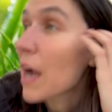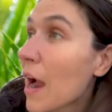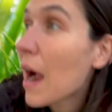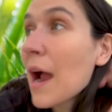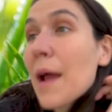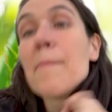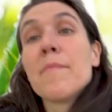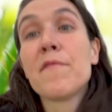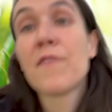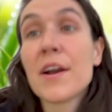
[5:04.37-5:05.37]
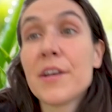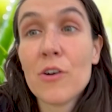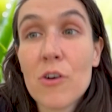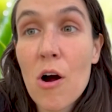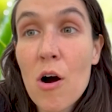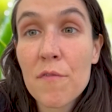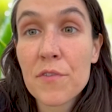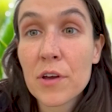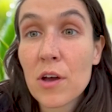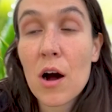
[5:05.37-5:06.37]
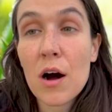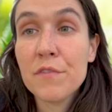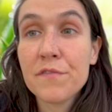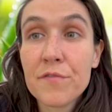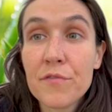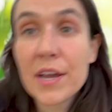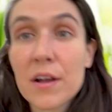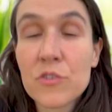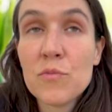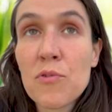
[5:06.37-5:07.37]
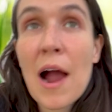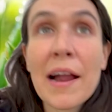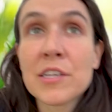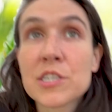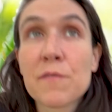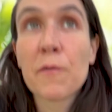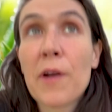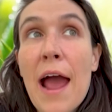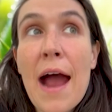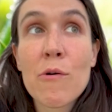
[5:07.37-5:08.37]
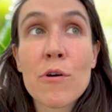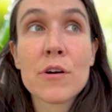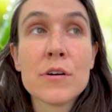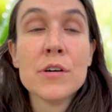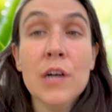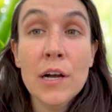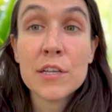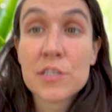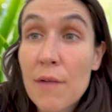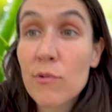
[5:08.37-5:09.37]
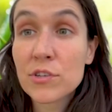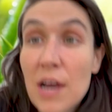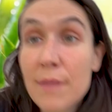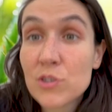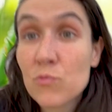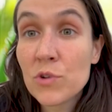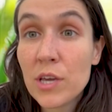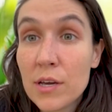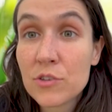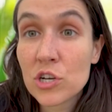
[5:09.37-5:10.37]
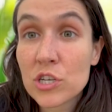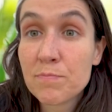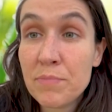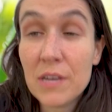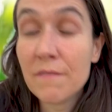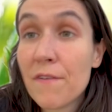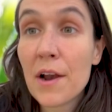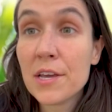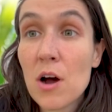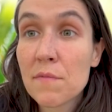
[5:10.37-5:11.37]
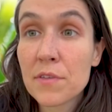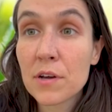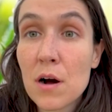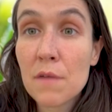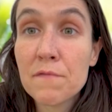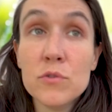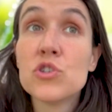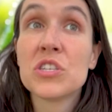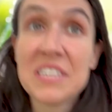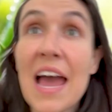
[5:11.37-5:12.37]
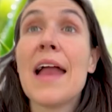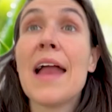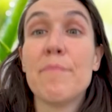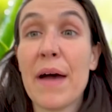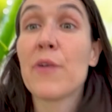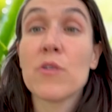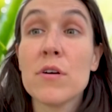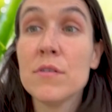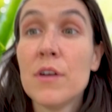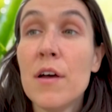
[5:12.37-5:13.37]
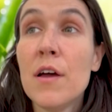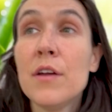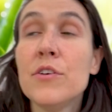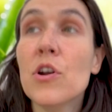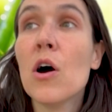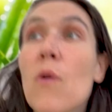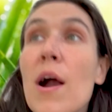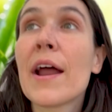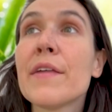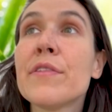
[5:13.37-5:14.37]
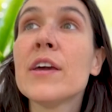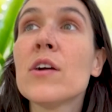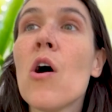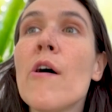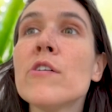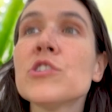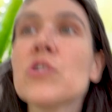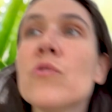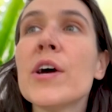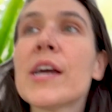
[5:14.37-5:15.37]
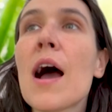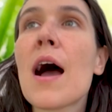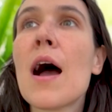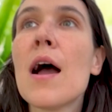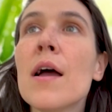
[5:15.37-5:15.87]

like I'm funnier off the cuff. Like you practice for an hour several times a week, just being funny off the cuff, you just get better, you know. And I think also, like,